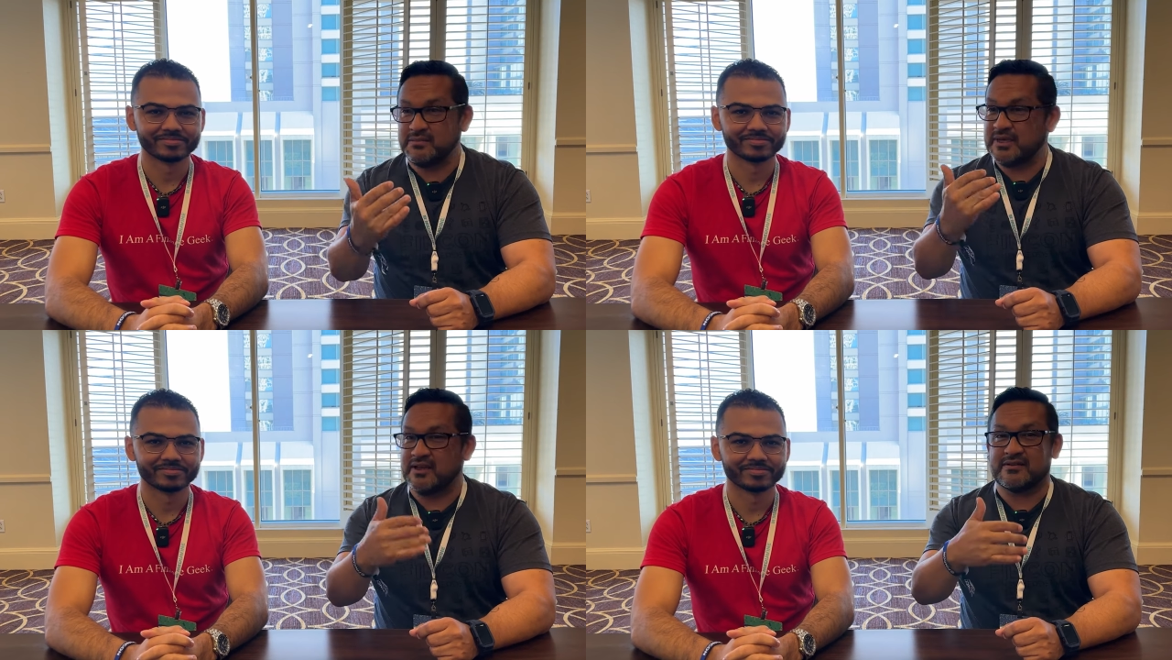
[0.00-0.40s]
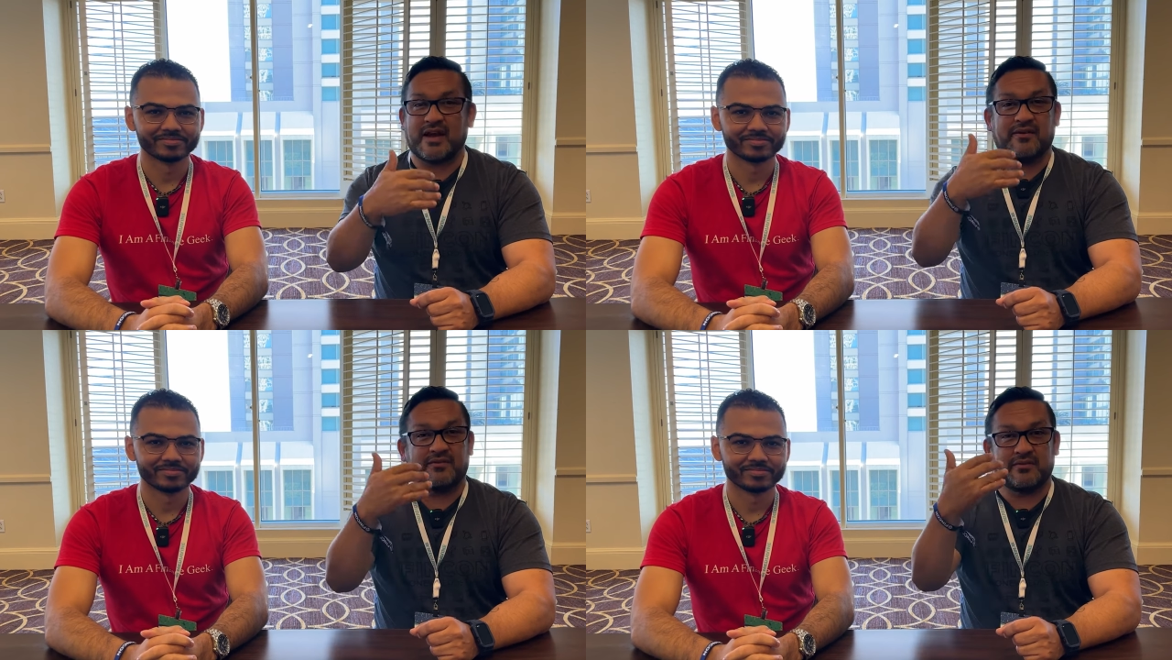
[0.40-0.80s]
Speaker 1: because
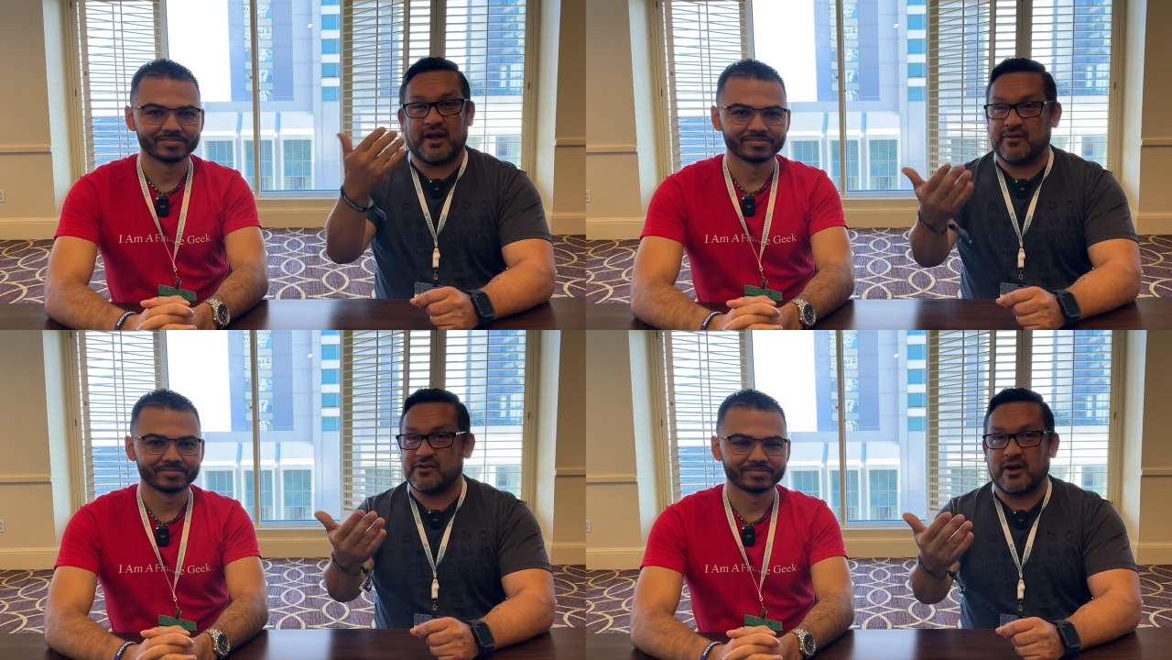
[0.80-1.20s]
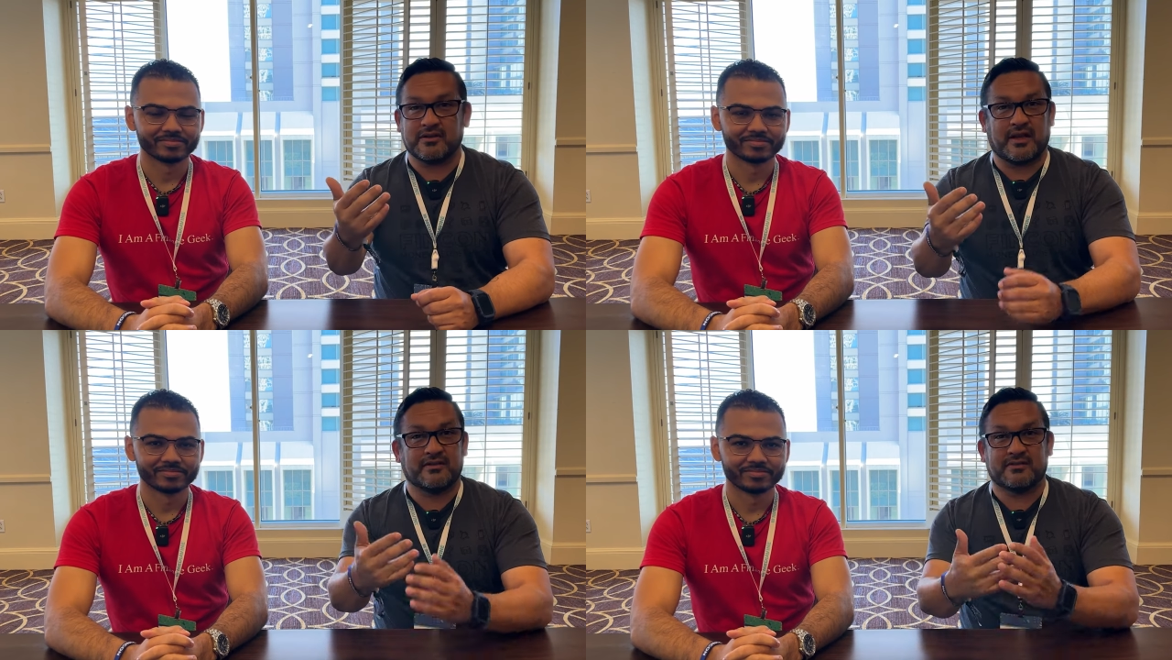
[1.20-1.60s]
I've talked
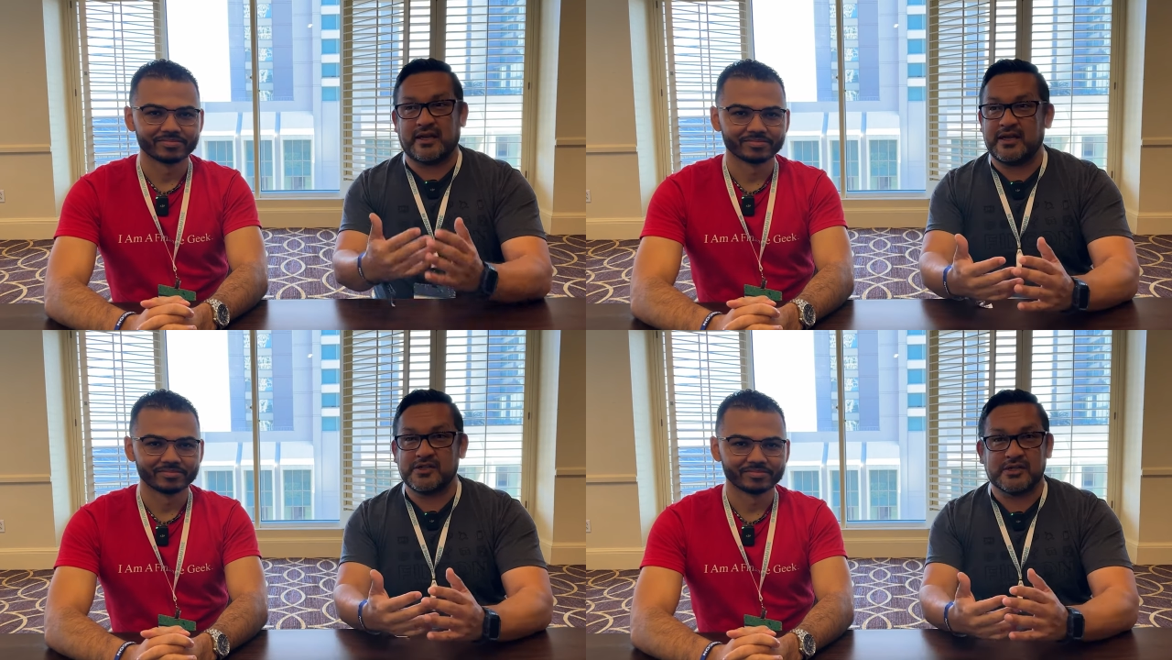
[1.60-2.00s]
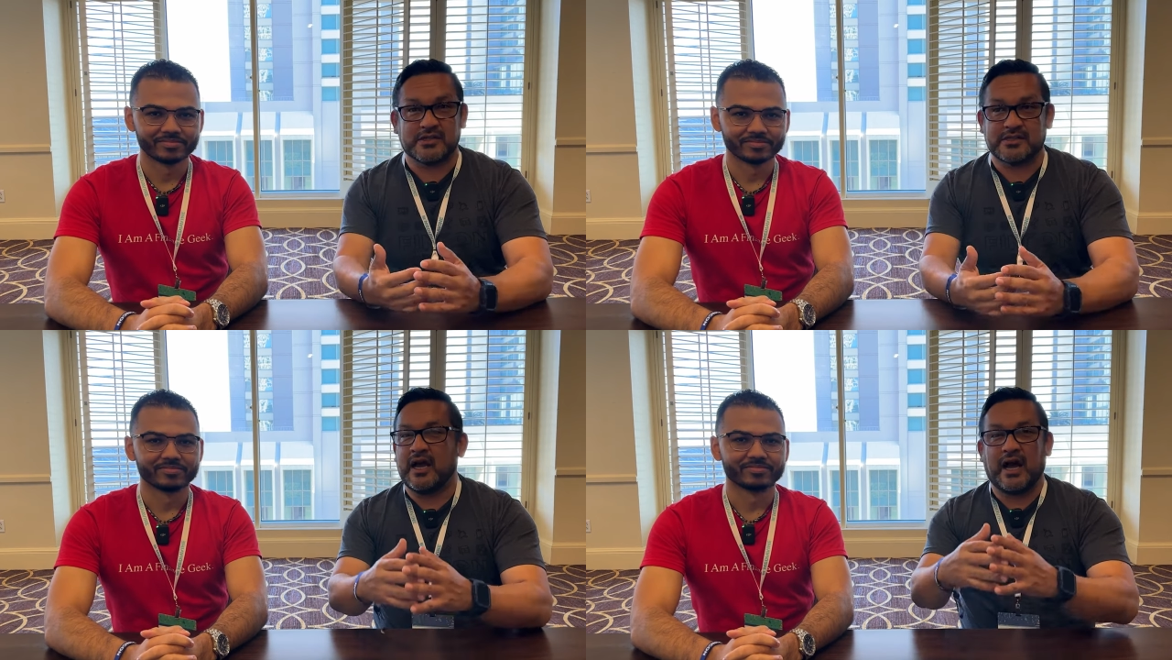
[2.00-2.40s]
on
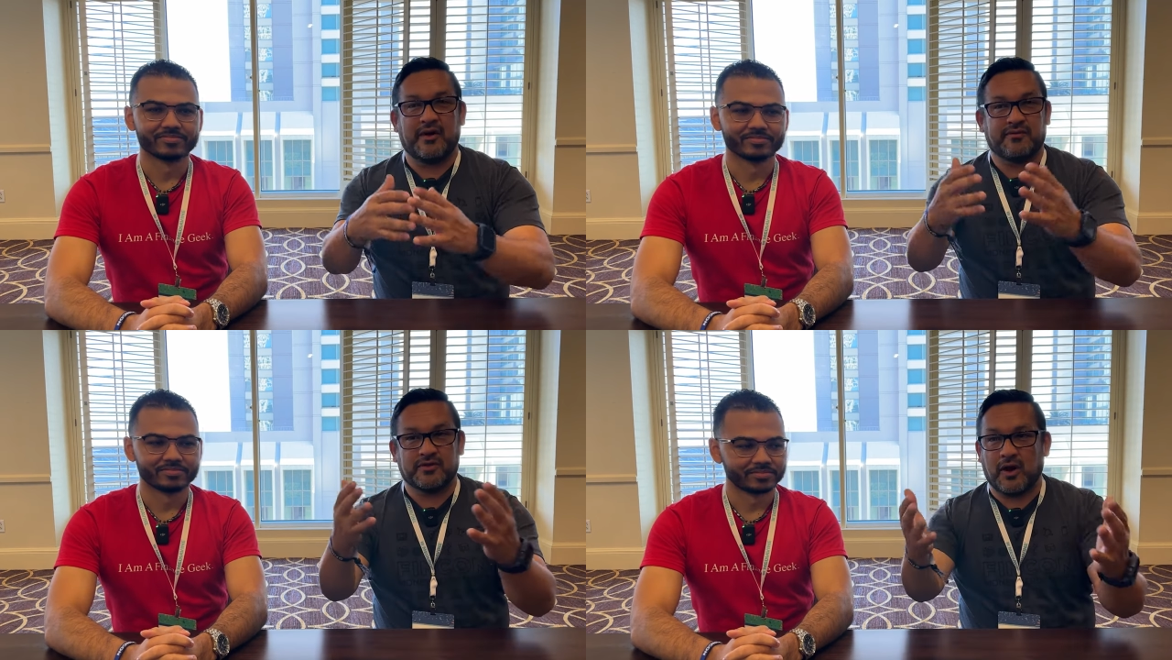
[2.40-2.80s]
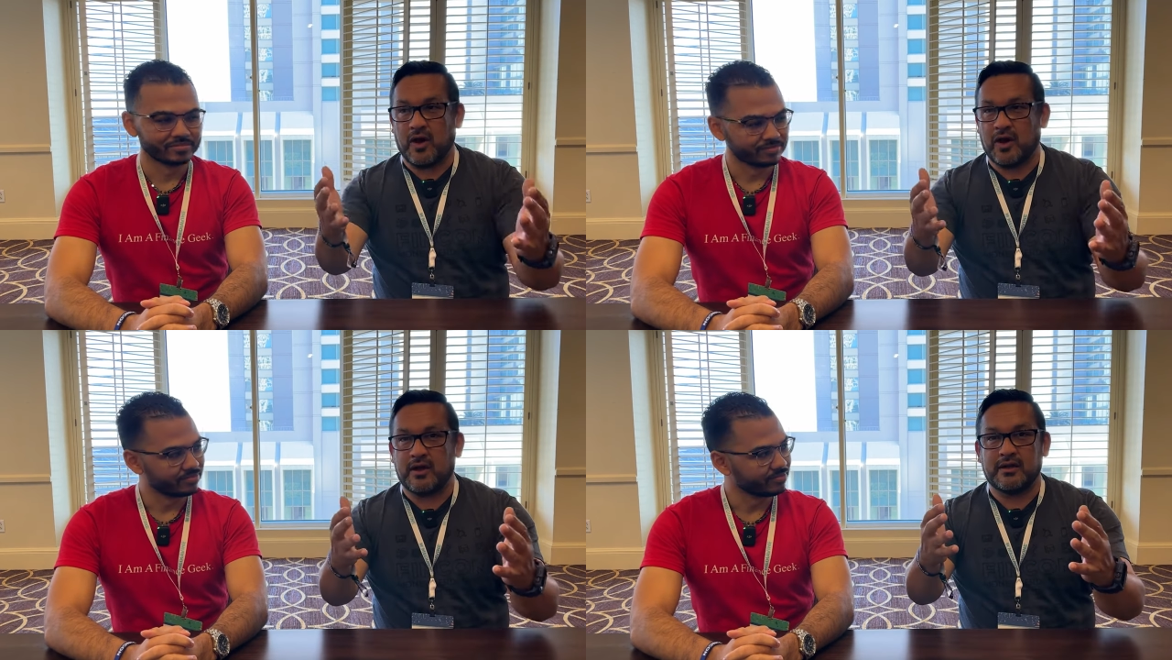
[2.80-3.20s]
stages, I've
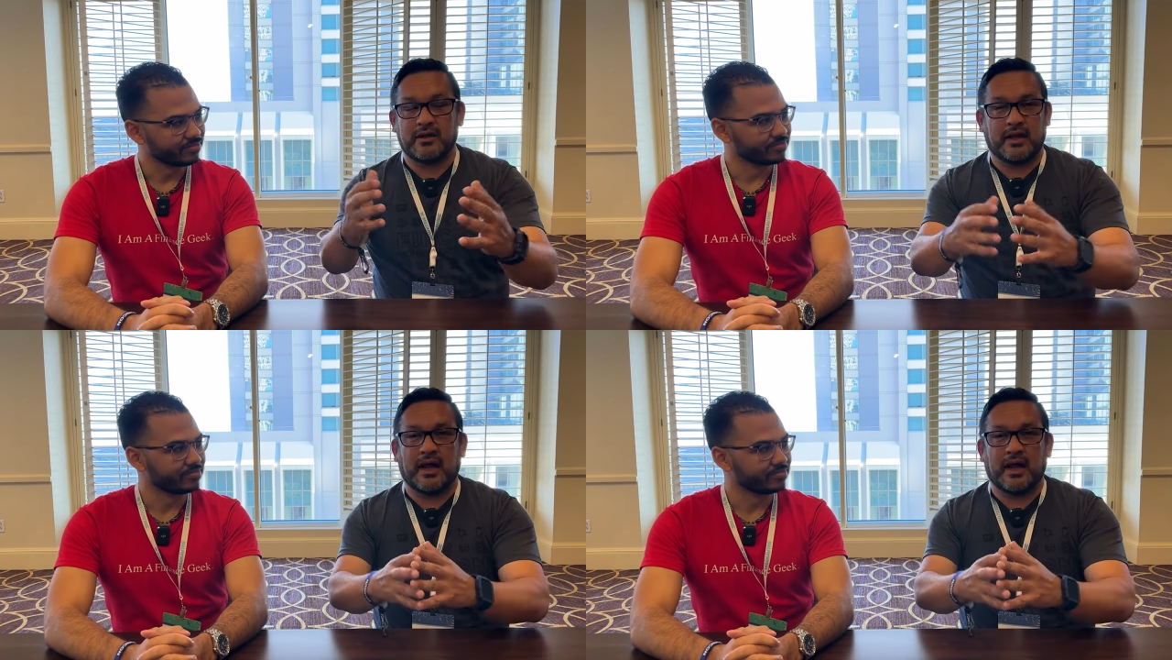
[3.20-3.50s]
taught,